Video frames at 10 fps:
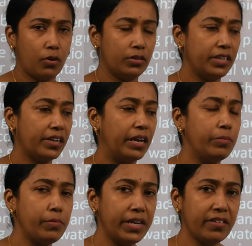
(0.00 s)
or there can
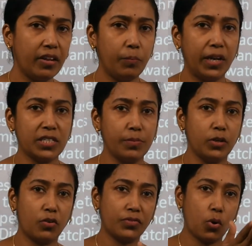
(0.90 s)
be many
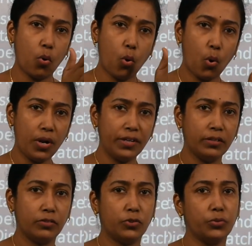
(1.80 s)
replacement of the old
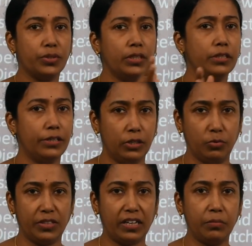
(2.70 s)
to the
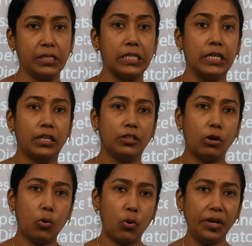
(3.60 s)
new. That means
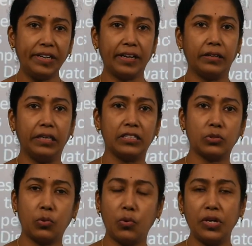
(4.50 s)
the old
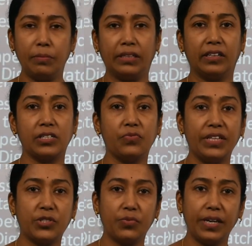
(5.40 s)
techniques, old methods
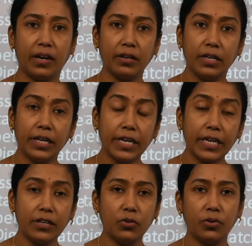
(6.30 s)
which we are
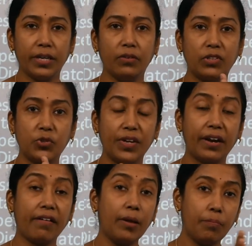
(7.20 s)
ignoring, which we
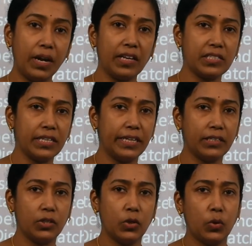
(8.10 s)
are replacing
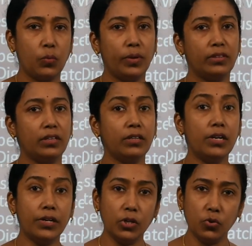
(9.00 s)
it with the
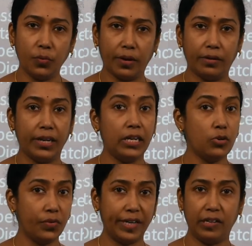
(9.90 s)
new one,
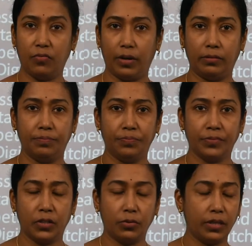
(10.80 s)
innovative one.
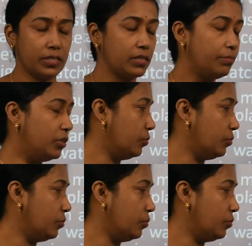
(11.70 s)
Okay, some